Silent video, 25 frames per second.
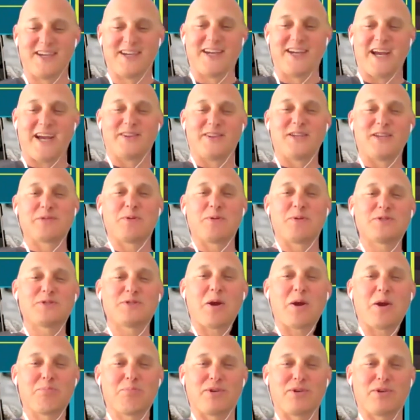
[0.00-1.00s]
And this was
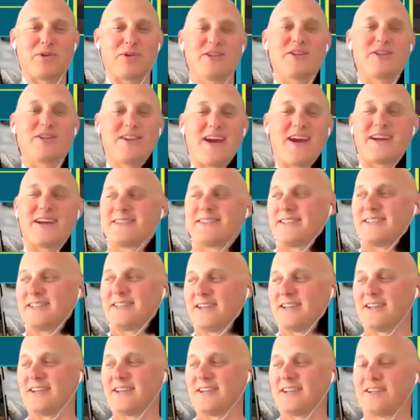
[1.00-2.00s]
our brilliant
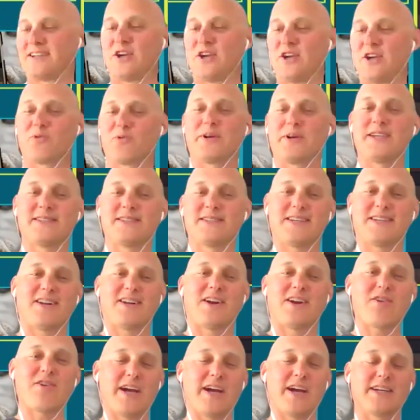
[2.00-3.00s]
idea. We said,
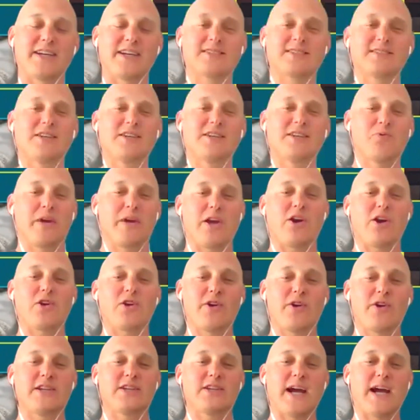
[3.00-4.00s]
all right, we are
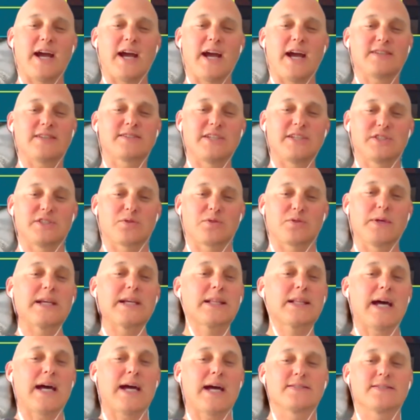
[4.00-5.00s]
going to ask these three
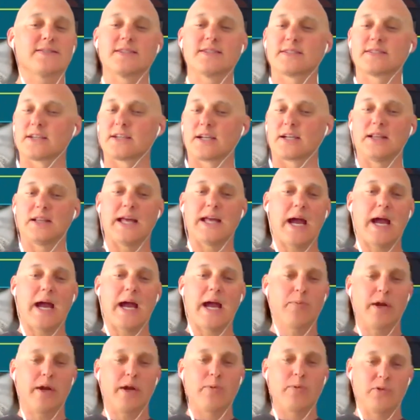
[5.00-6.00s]
classes to
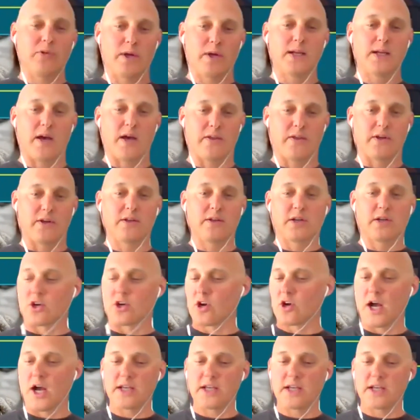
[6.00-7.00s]
collaborate with one another,
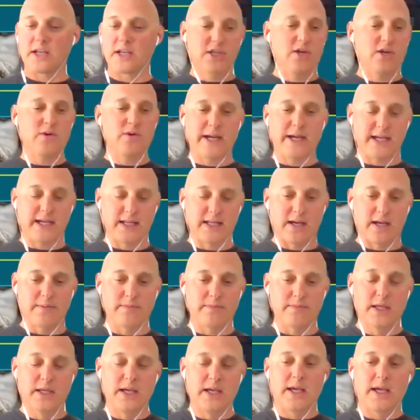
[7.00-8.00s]
cross
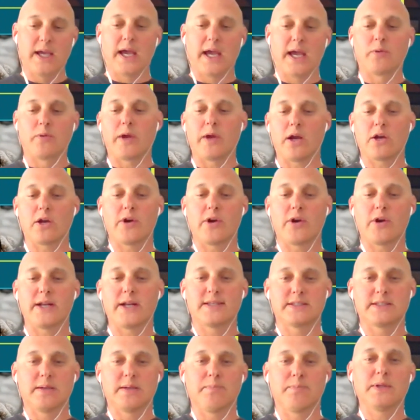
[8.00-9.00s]
curriculum, and we are going to
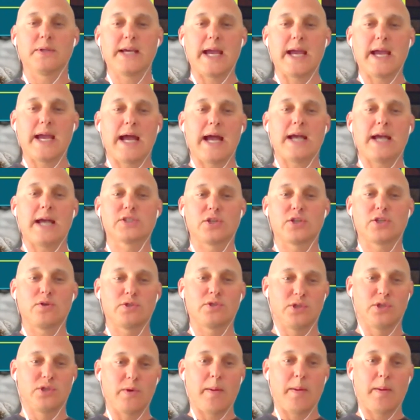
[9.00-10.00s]
simply ask you
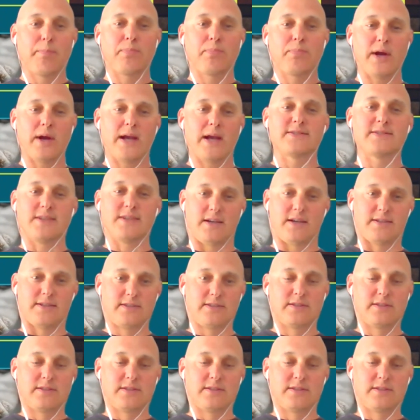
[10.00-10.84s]
to impress us,